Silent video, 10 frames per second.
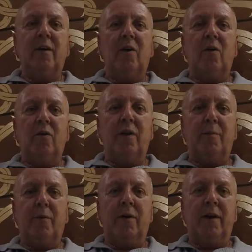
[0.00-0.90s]
All
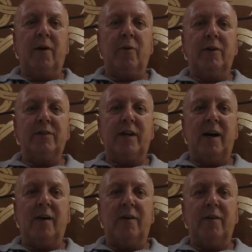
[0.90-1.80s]
Nippon Airways
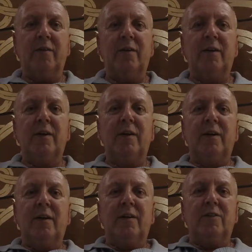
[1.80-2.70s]
counter.
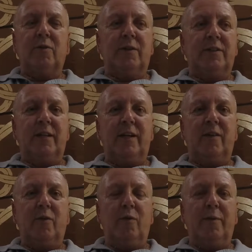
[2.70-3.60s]
So I said to
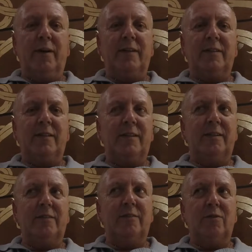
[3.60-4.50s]
the woman, I
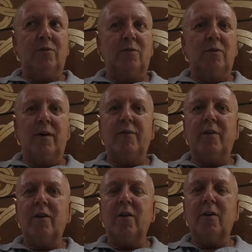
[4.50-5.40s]
said, so have you
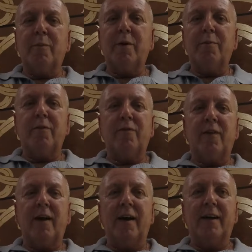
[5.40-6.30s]
got a lot of people
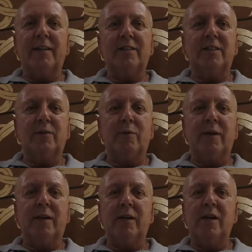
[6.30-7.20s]
flying? And she
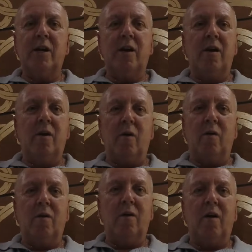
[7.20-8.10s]
went, no,
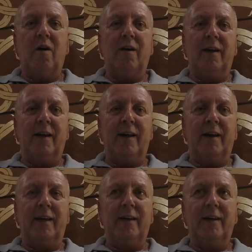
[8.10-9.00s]
hardly
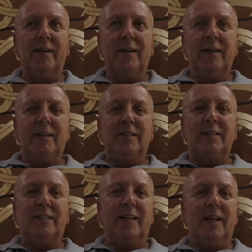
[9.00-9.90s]
any. She
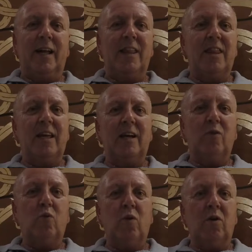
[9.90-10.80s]
said, I think
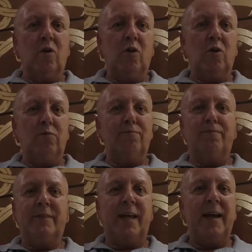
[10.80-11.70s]
we're
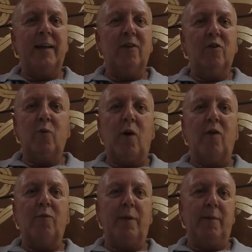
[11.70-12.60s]
10 or
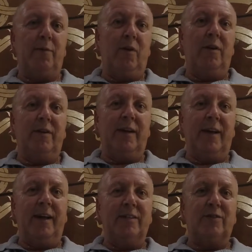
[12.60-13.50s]
12 people on
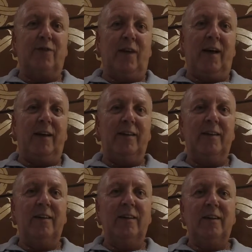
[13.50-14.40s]
tonight's flight.
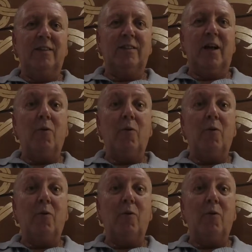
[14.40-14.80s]
It's like,